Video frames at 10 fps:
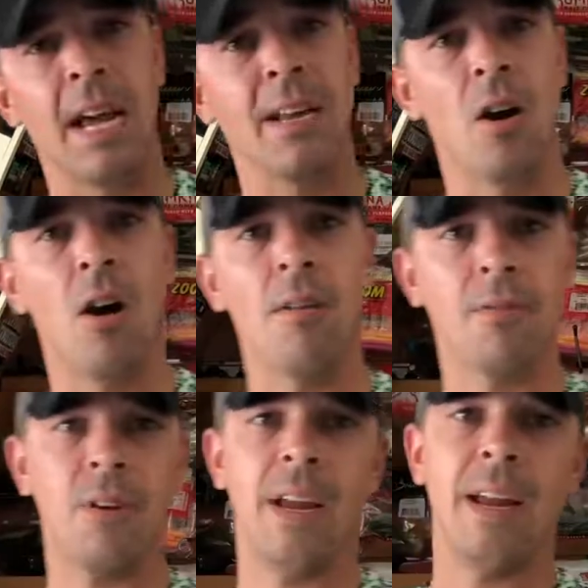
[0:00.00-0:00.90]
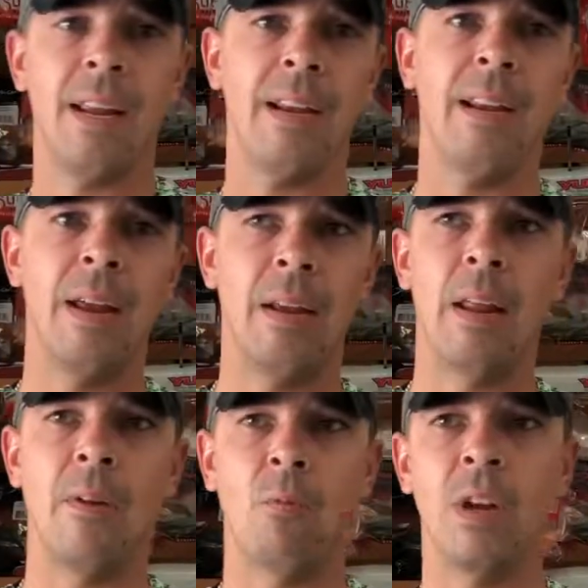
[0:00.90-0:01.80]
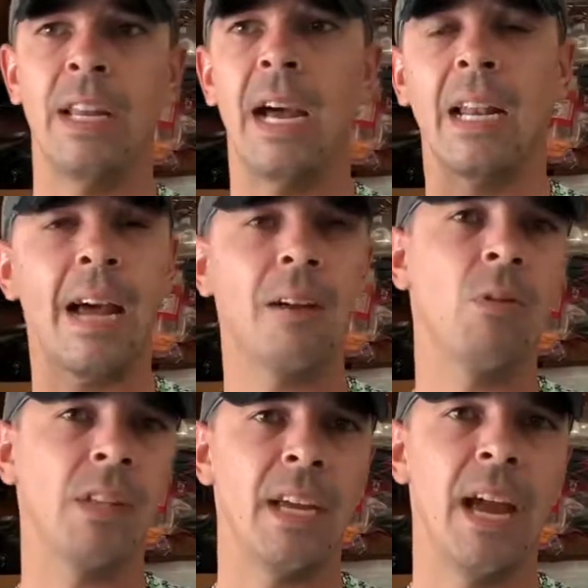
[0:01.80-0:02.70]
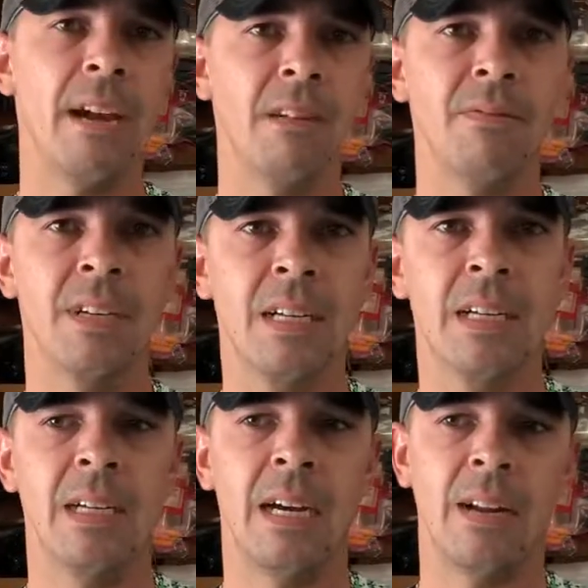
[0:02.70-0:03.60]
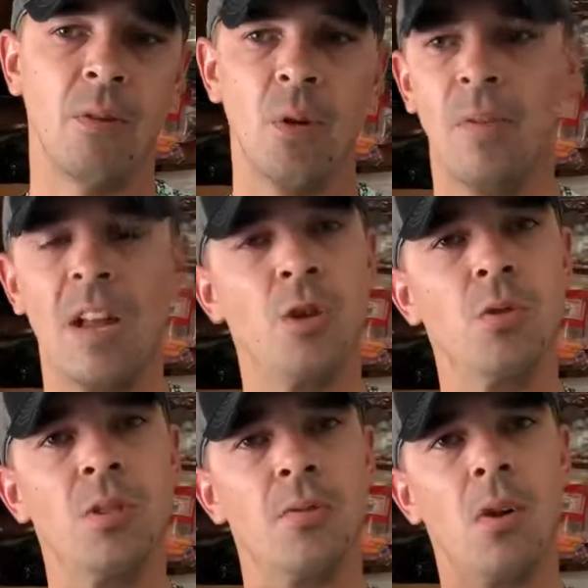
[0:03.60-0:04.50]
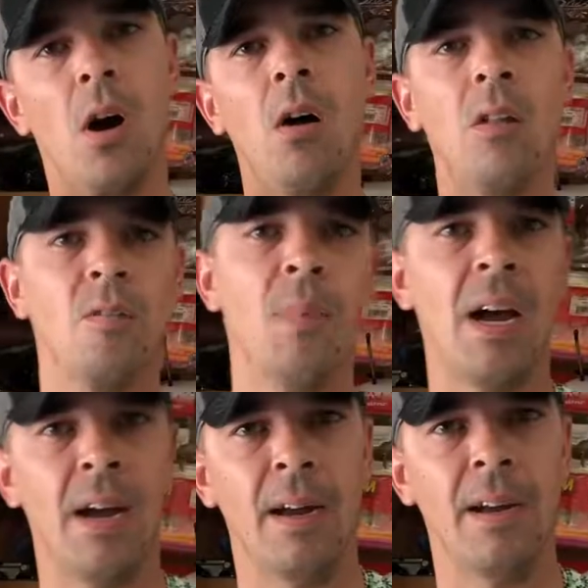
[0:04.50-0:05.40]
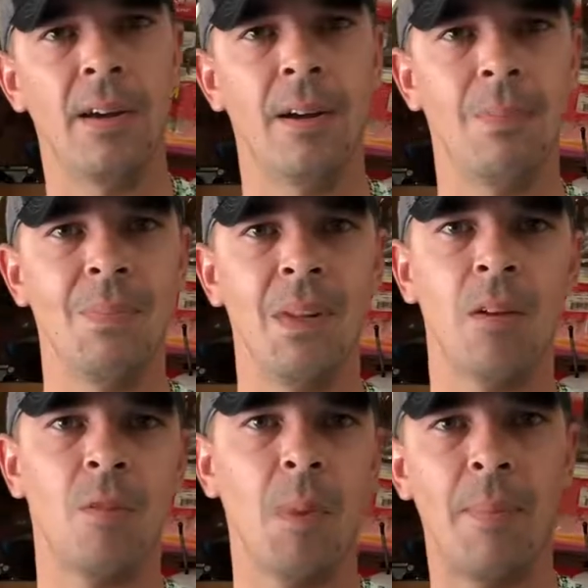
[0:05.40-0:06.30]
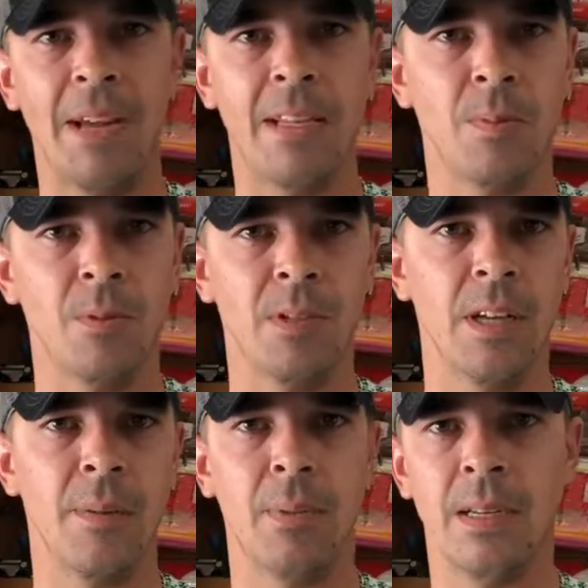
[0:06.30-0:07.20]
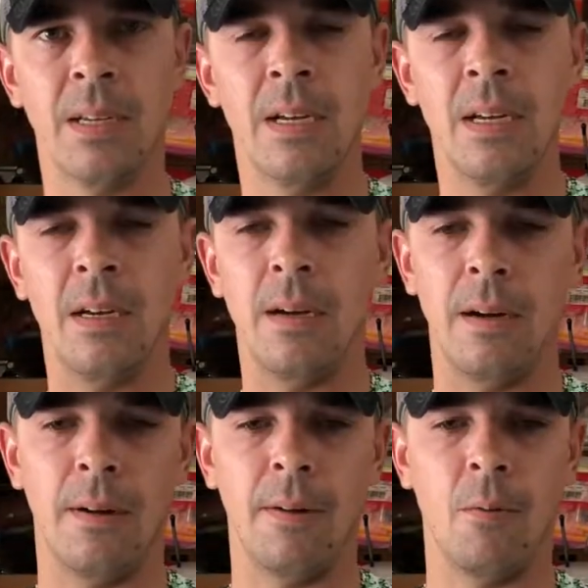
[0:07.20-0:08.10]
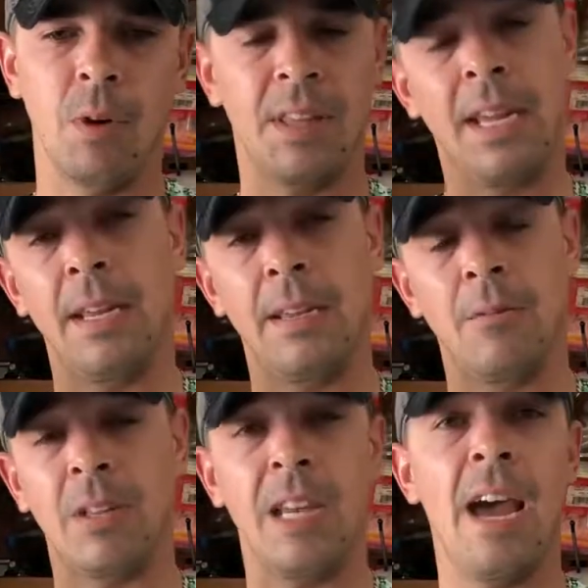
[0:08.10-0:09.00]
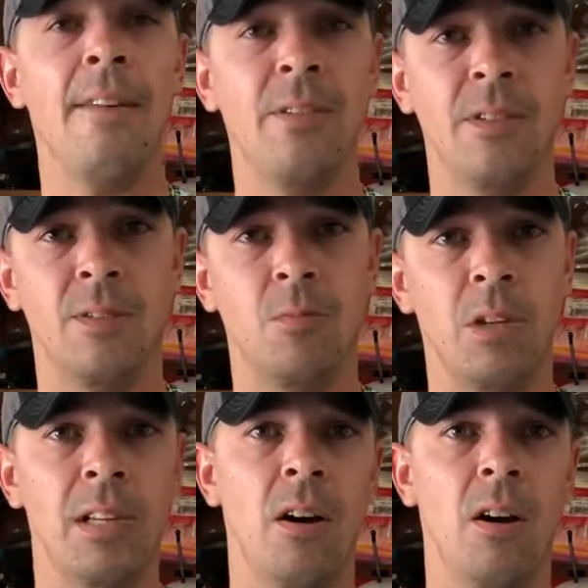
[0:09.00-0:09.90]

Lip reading: had to offer, and really I like what they have. I don't know if I'd use it for all of my baits per se, but what they have is really